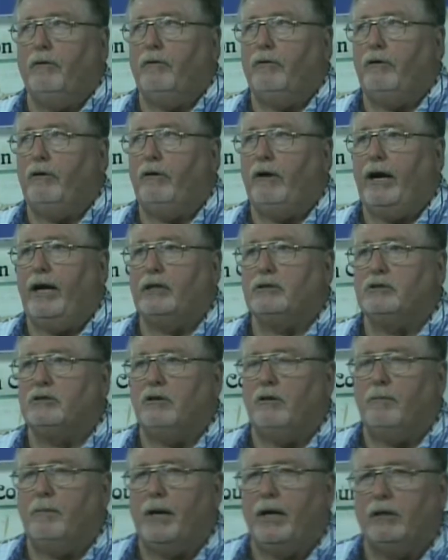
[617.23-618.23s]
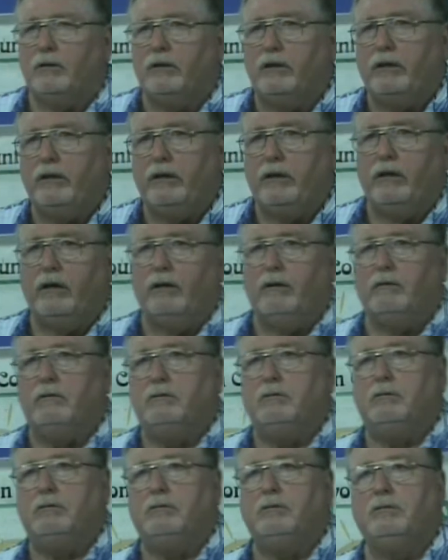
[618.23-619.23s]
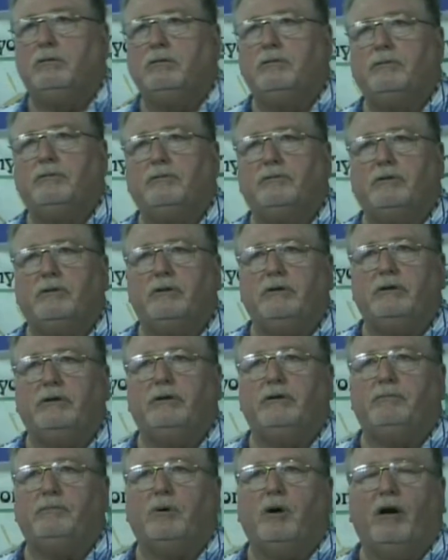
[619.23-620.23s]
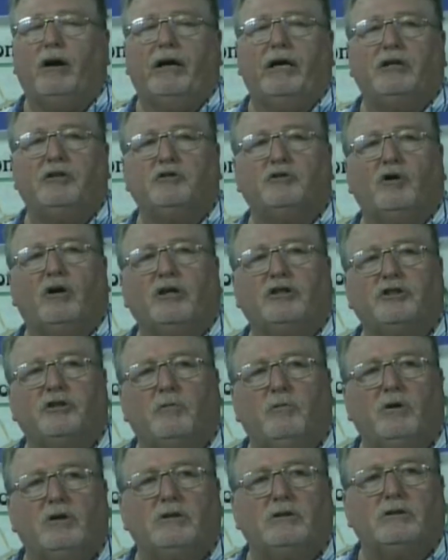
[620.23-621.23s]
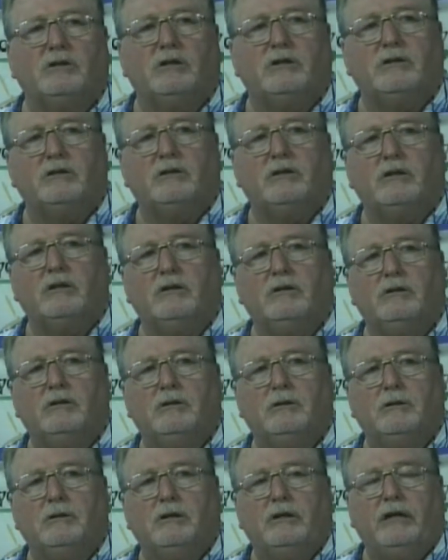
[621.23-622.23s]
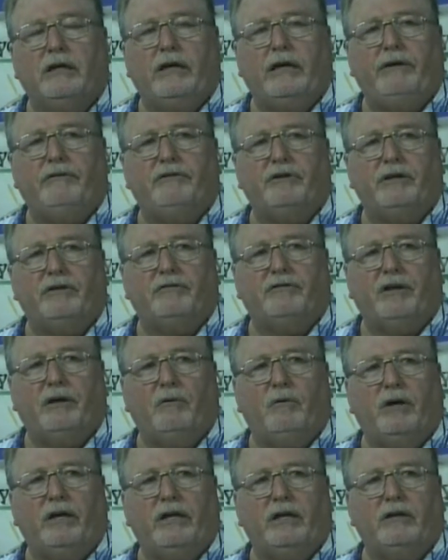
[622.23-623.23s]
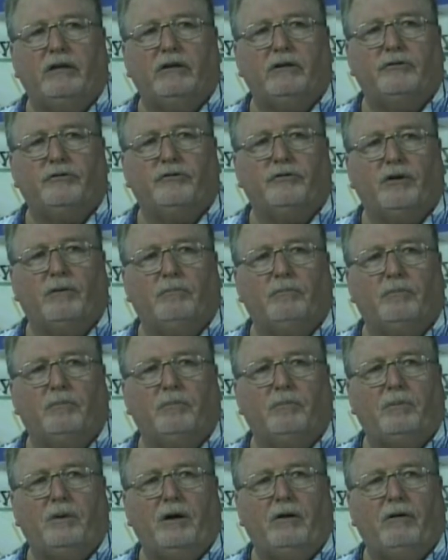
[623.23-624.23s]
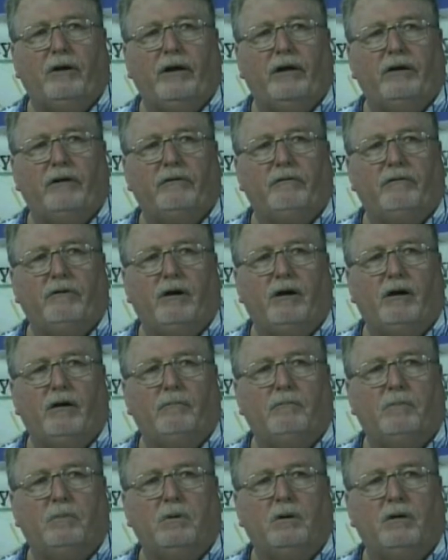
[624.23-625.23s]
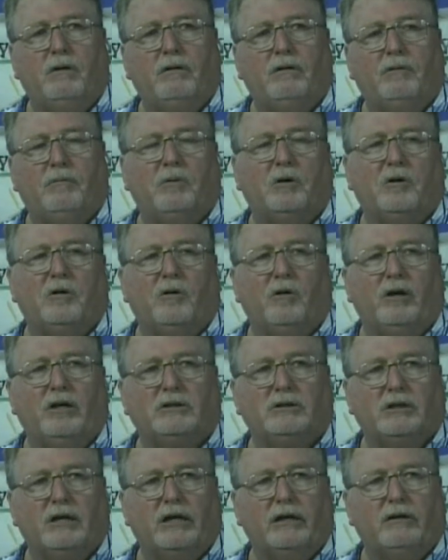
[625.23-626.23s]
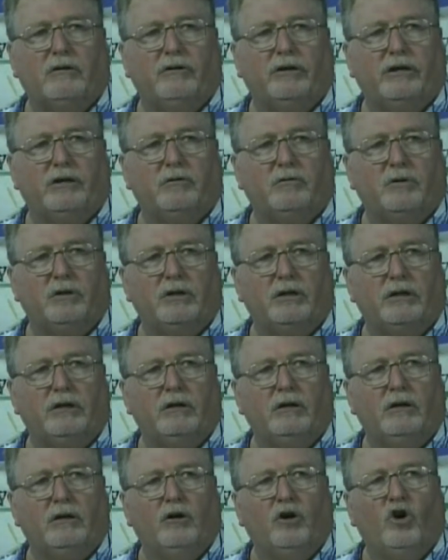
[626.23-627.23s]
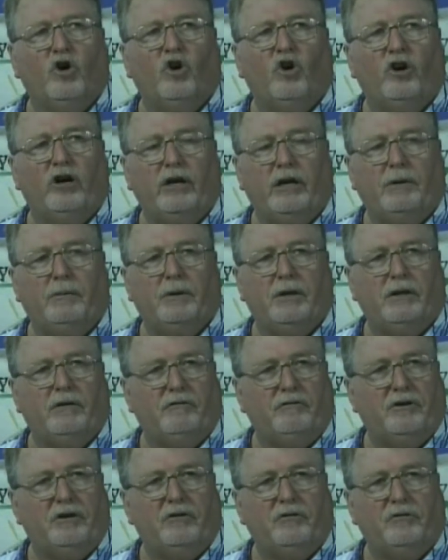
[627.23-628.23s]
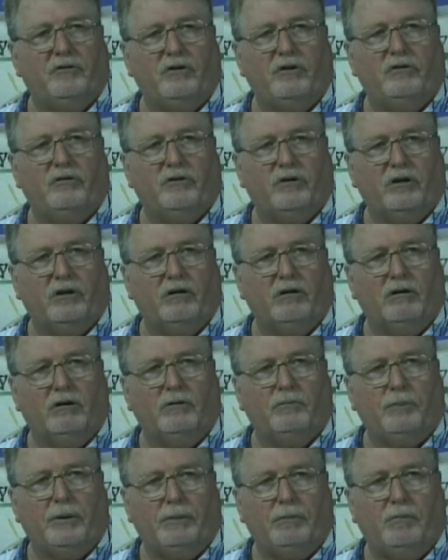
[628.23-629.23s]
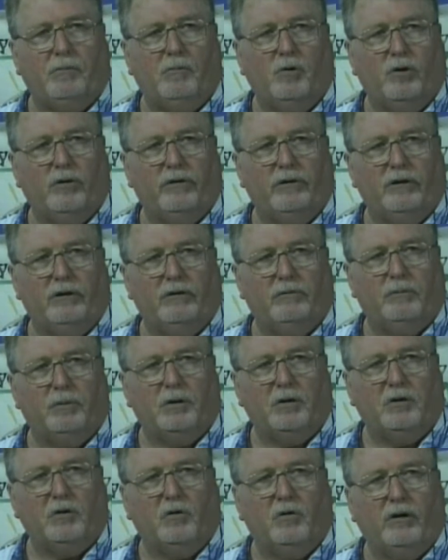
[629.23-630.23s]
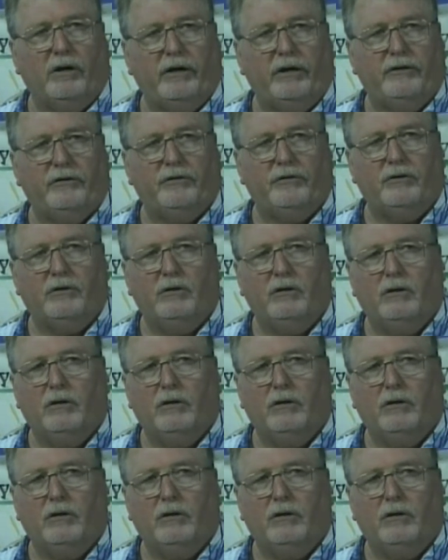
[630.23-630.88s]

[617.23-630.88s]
Their answer about the parking structure was that even if they went into some area, the perchlorate's not going to really hurt anybody. The VOCs are going to hurt people more than the perchlorate is,